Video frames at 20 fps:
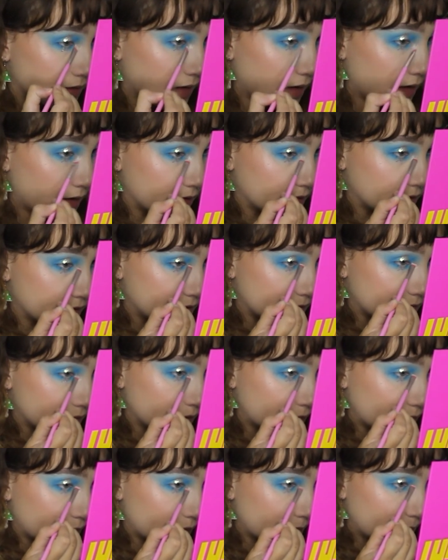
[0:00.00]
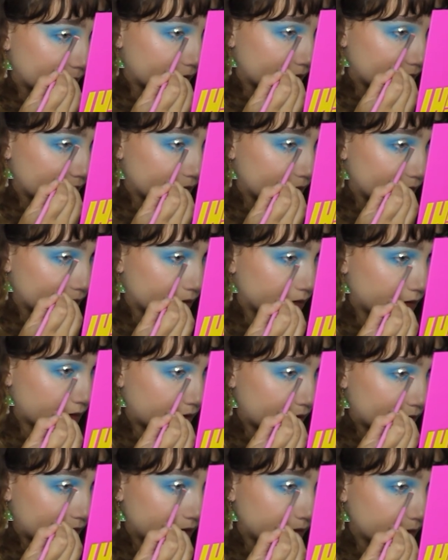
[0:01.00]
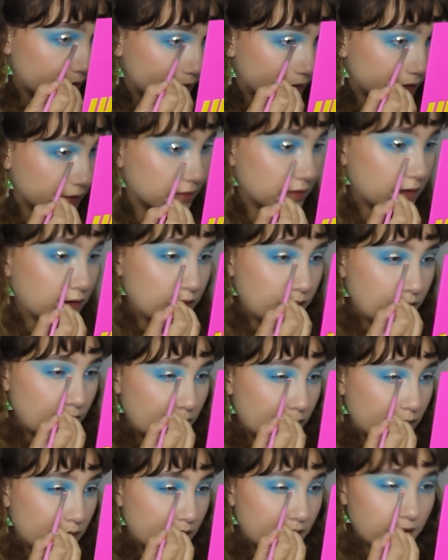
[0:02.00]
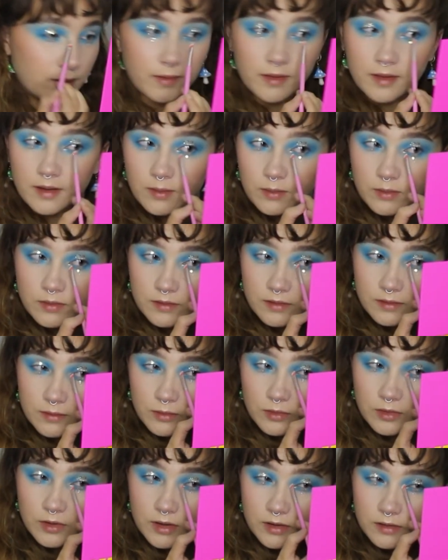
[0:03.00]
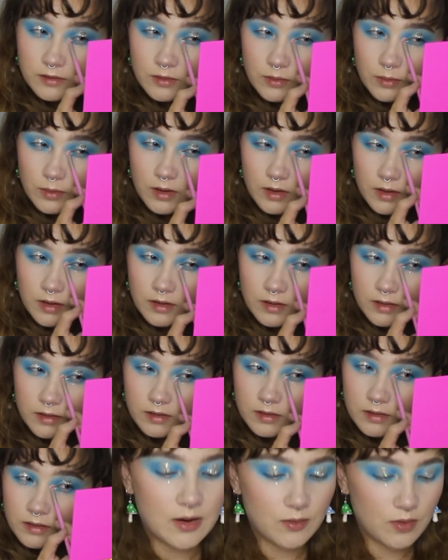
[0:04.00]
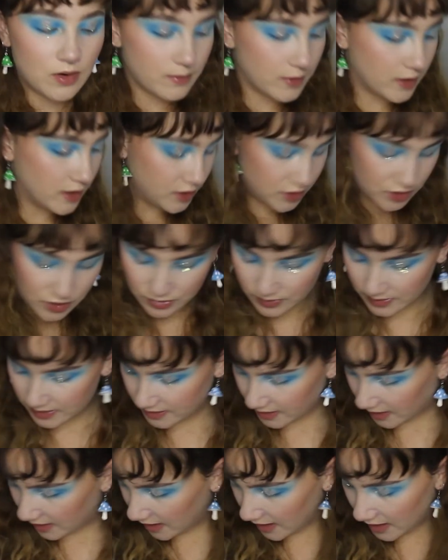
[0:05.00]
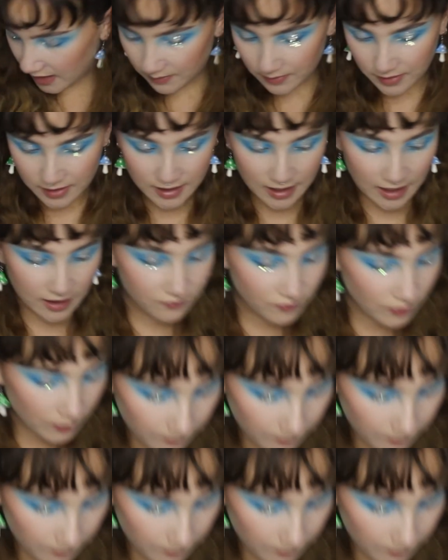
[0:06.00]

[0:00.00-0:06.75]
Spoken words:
add some proper inner corner highlight because I don't know why, but that wasn't wanting to work. Now what I'm going to do is I think I'm going to have a